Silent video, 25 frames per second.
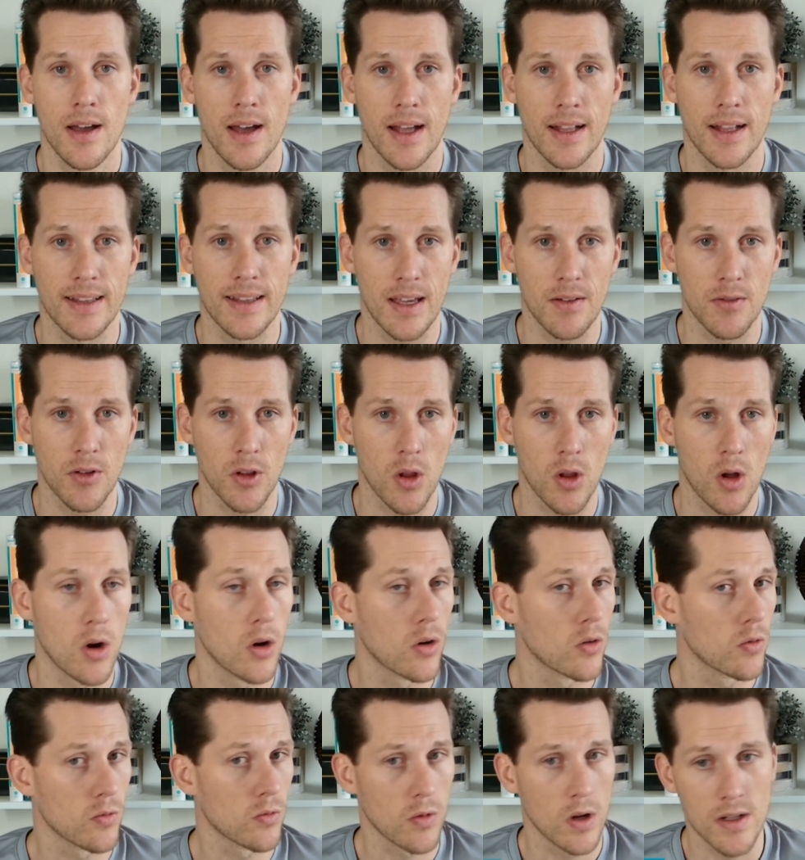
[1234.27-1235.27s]
and David
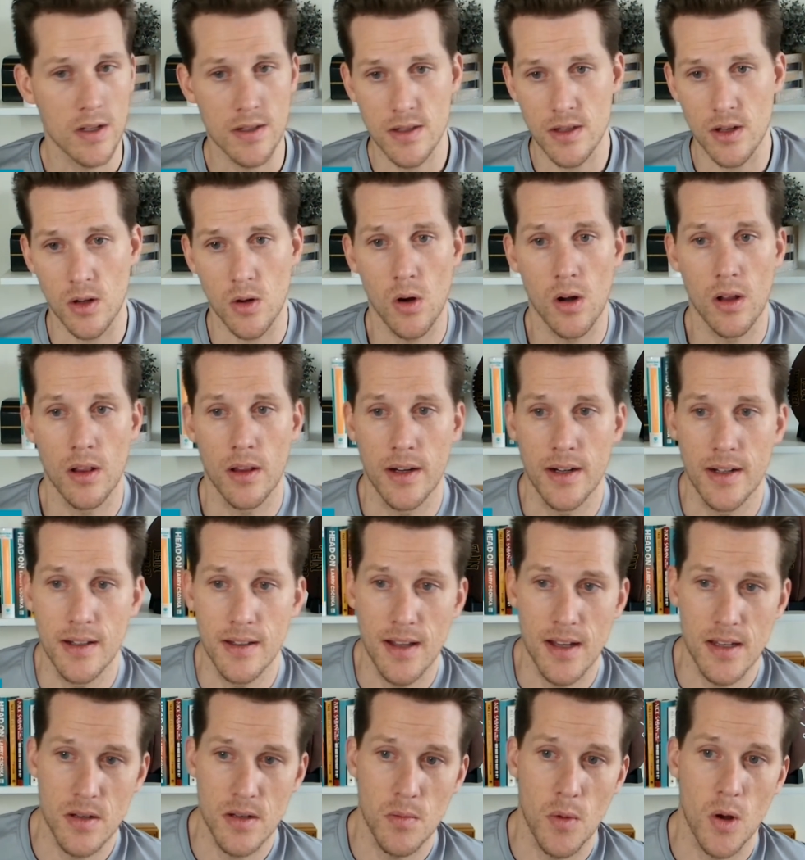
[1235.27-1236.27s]
Long runs the gauntlet and
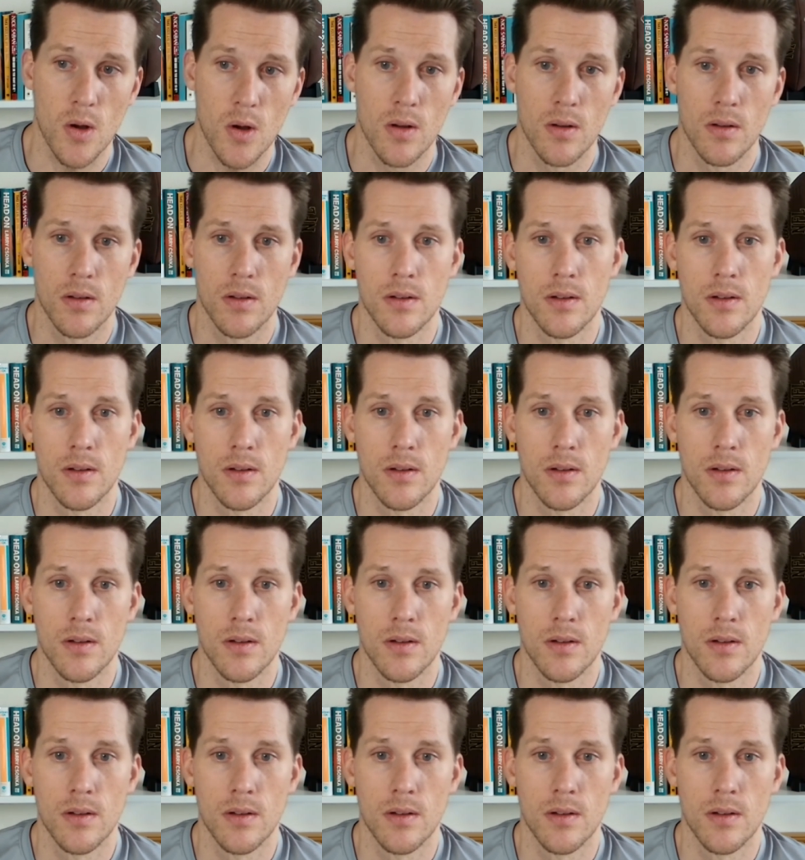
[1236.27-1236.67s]
does them all.